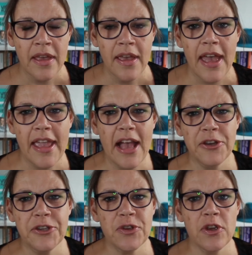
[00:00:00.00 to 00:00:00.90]
Hey, how
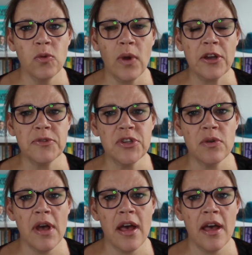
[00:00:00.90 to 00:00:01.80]
you doing? Welcome
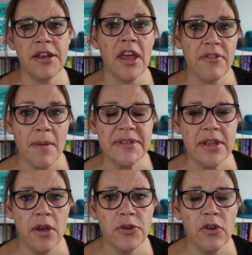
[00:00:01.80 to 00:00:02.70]
to another
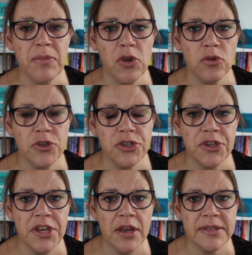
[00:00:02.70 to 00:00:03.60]
episode of McCall
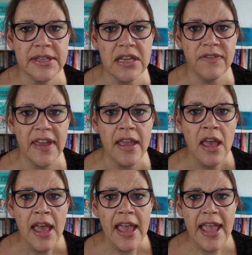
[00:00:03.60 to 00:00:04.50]
Studios TV.
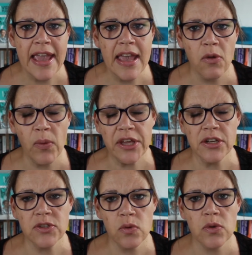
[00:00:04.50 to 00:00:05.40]
Here we're going
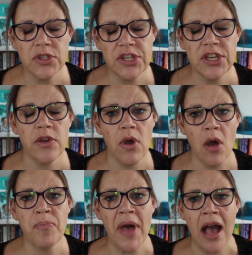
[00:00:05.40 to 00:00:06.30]
to talk to you
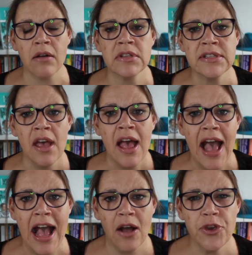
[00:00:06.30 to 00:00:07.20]
about
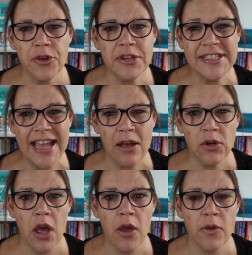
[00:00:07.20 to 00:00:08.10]
how you can
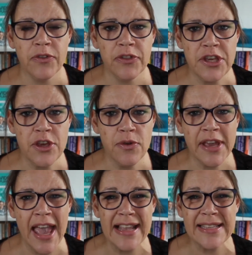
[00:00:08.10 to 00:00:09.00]
download the
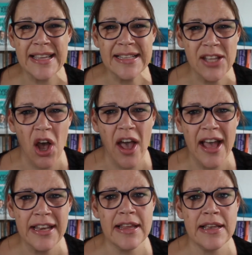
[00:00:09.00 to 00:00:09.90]
UK's
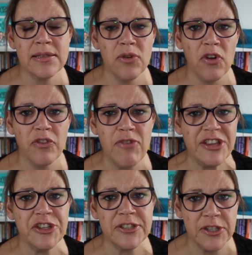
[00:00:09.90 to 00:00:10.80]
entire list of
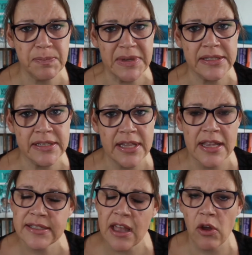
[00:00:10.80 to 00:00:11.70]
registered
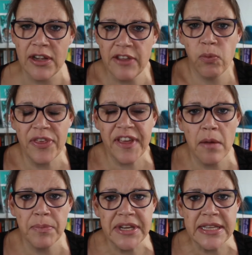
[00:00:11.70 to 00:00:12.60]
businesses that live with
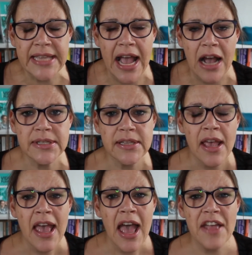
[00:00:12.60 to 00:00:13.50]
Companies House,
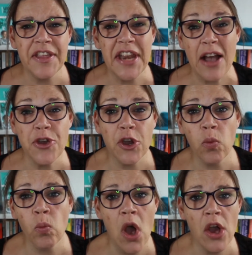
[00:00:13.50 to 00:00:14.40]
and then how you
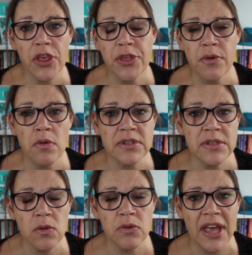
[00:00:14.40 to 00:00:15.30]
can work through and
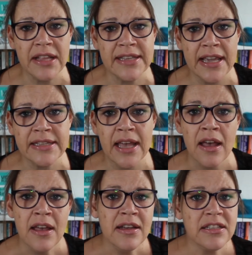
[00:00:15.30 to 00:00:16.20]
sort that data
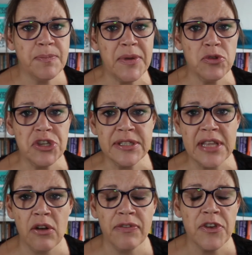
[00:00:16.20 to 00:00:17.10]
to build
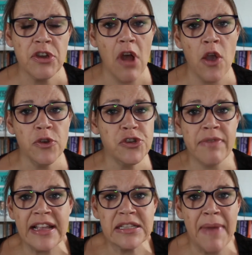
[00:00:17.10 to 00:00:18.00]
yourself your own
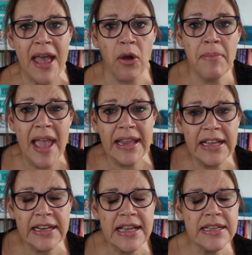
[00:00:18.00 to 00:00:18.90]
direct mail
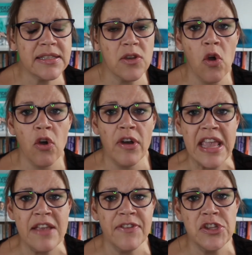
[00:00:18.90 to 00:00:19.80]
mailing list, or
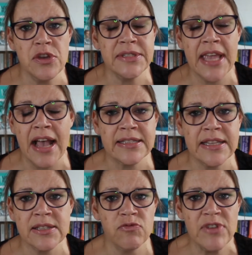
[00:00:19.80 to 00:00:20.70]
even use it as a
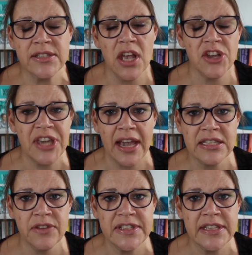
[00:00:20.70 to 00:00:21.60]
research
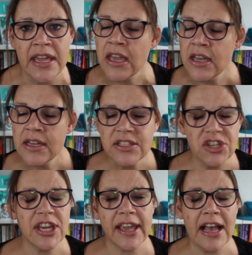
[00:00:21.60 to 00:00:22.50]
activity to
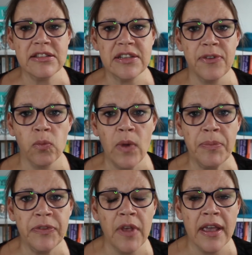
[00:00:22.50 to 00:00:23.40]
check out different
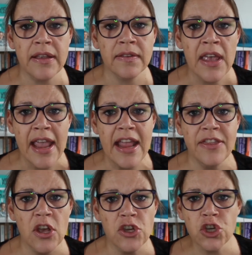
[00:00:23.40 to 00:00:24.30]
websites in
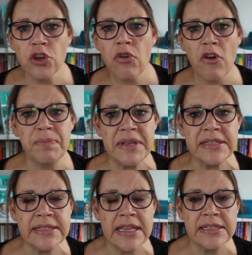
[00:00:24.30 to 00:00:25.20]
the genre of
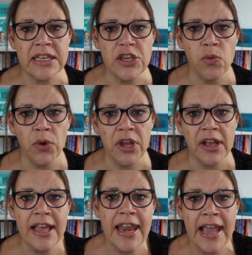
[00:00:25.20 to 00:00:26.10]
businesses that you want to
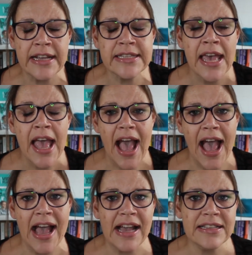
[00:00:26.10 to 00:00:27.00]
collect
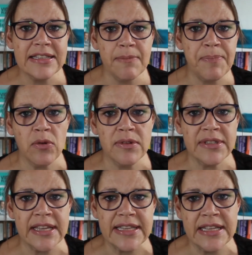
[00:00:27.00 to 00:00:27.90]
and build
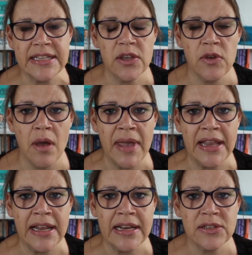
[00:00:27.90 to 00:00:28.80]
it into a
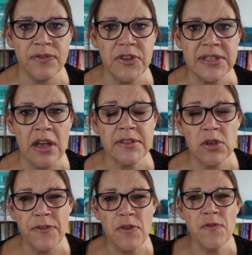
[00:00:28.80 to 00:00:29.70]
mailing list of yourself. So
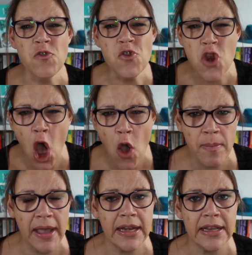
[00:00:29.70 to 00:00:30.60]
if you've no
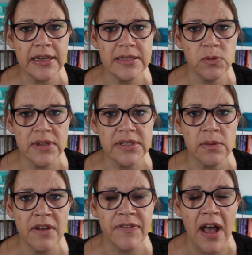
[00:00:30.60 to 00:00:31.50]
mailing list
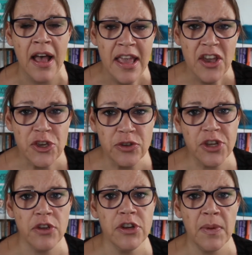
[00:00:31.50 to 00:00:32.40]
whatsoever, you
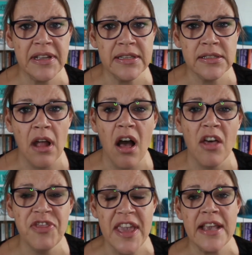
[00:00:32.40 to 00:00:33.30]
don't know where to start,
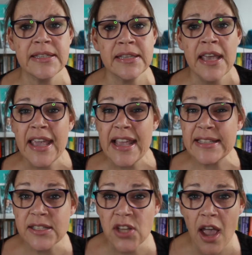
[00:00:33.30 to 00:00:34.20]
this is
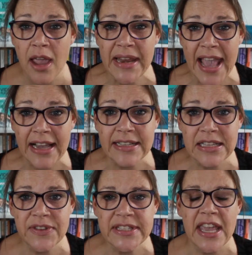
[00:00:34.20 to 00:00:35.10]
a timely
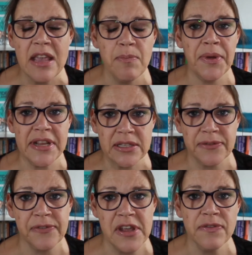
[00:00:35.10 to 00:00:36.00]
activity, but it's
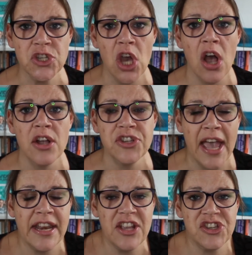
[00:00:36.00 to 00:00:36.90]
free of charge
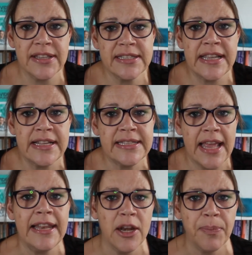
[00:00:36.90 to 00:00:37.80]
and it just needs
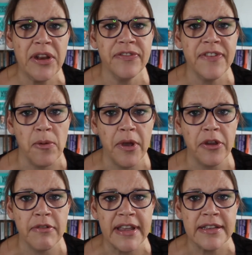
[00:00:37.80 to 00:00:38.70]
a little bit of elbow
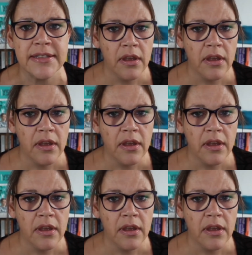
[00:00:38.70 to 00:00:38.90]
grease.